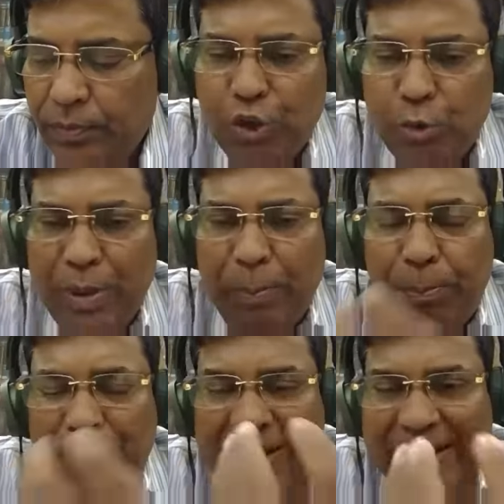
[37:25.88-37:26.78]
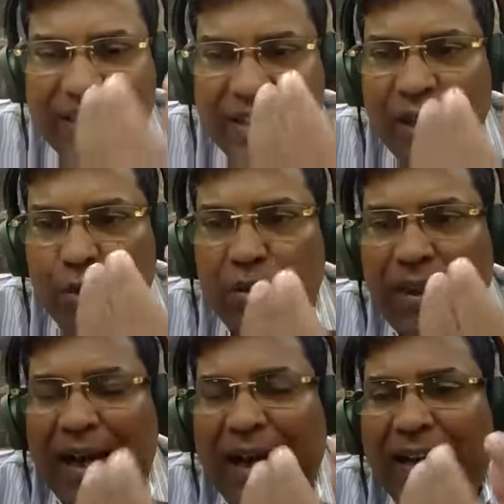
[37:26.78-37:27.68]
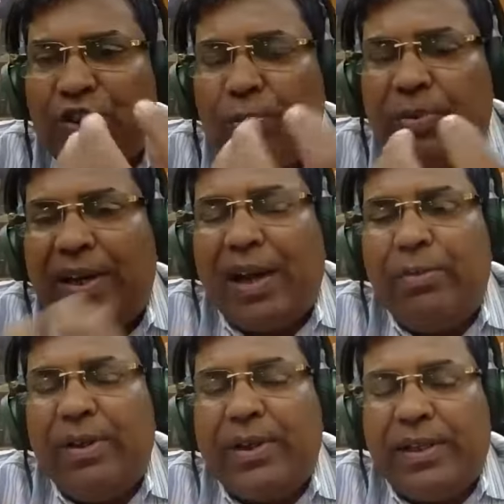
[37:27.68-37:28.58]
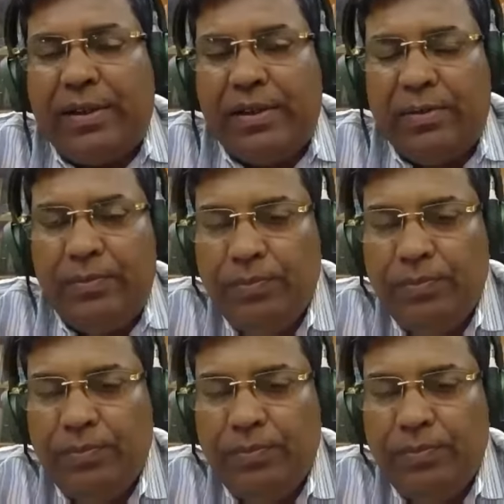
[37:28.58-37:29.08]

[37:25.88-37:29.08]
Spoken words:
It should be pleasing to the eyes of the arbitrator.